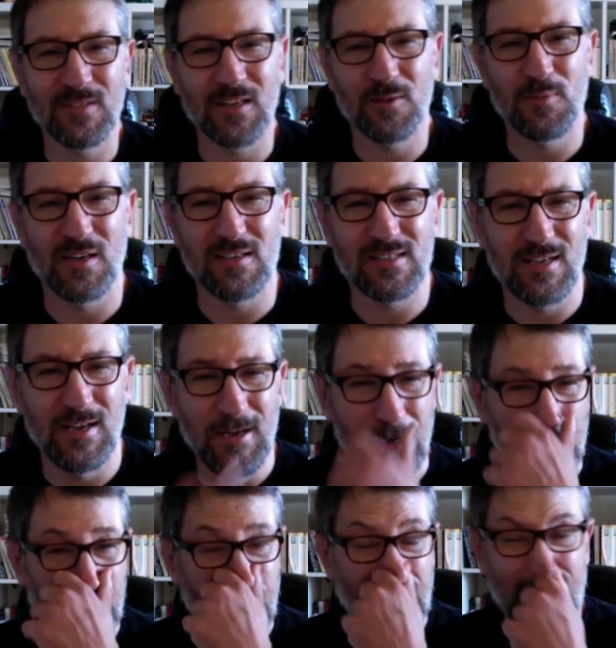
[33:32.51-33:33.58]
because
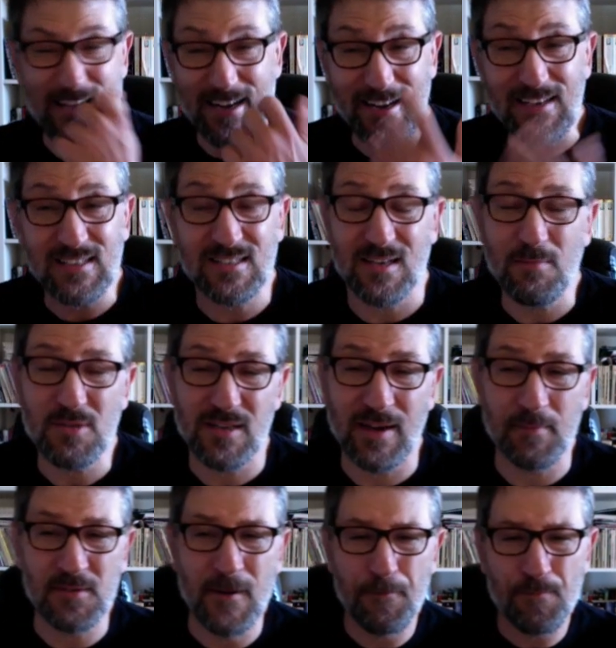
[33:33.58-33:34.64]
the thing is,
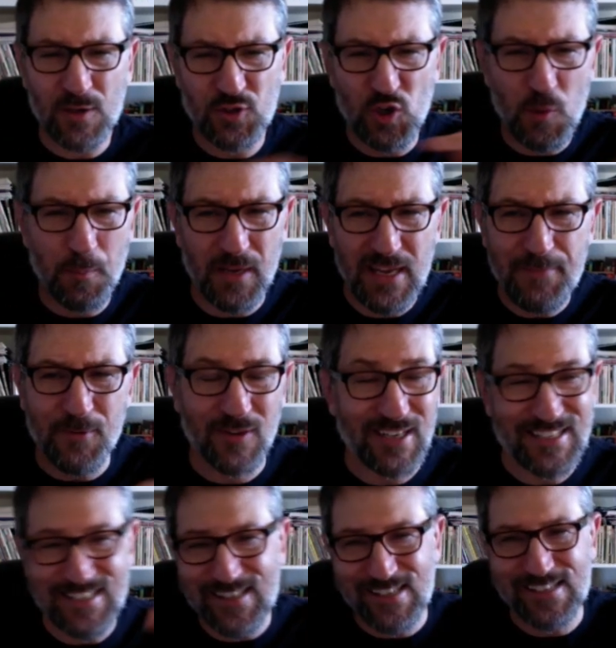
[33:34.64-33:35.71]
sometimes two people
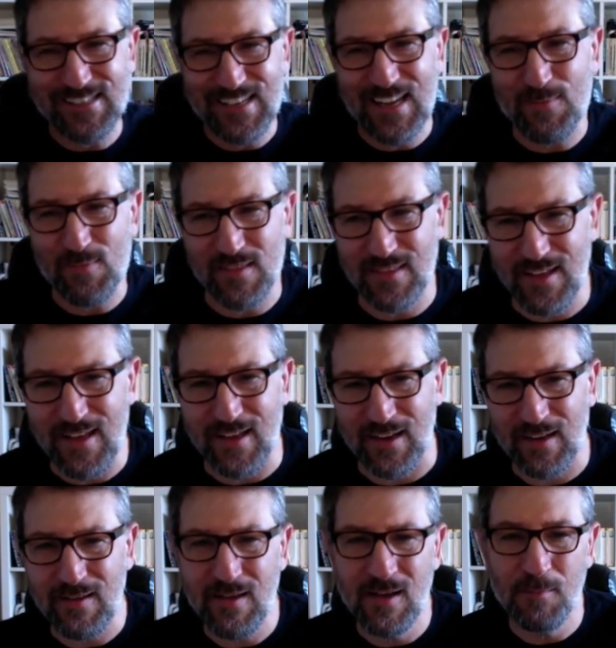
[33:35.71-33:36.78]
can see the same
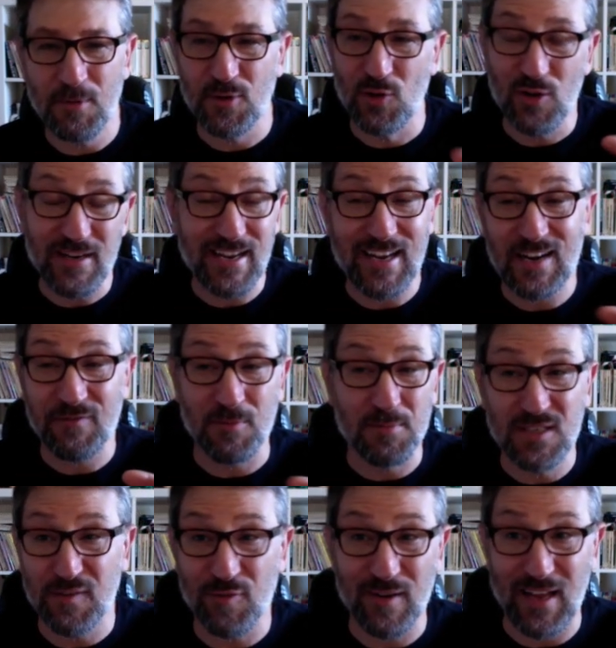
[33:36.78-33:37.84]
thing, but they're looking at it from
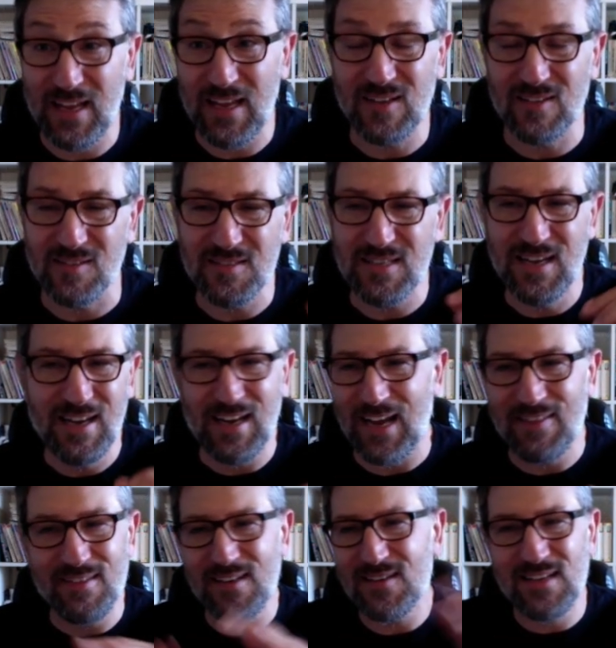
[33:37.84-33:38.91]
different angles,
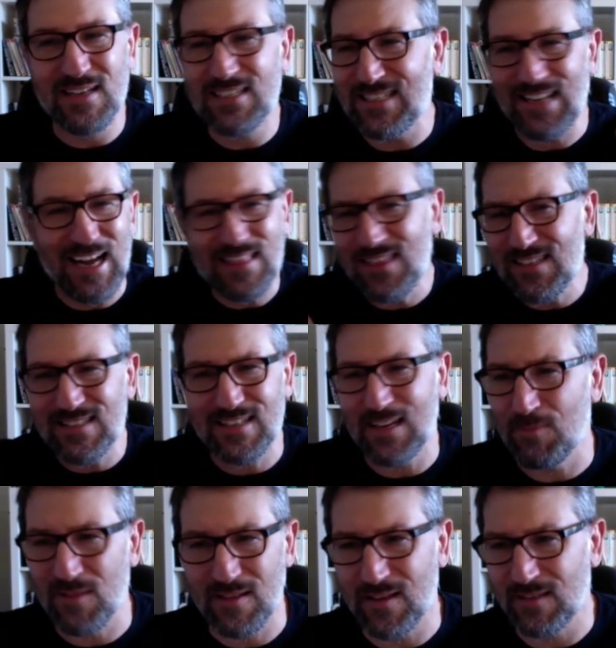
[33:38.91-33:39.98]
and it's not the
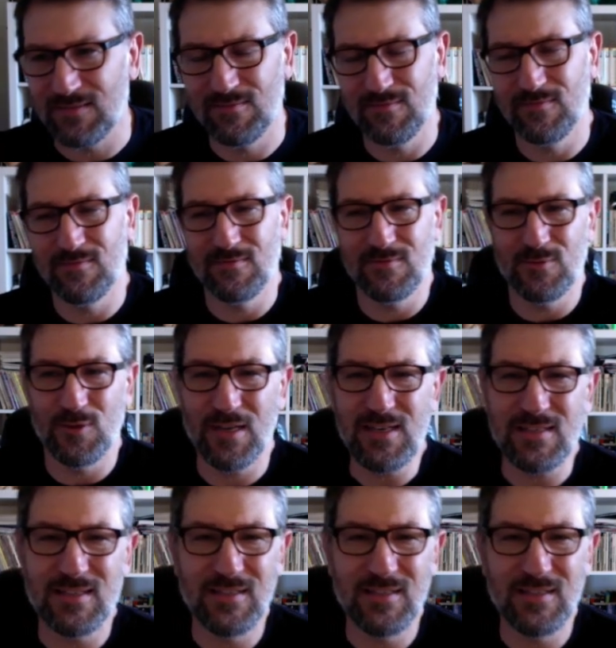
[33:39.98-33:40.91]
same thing, right?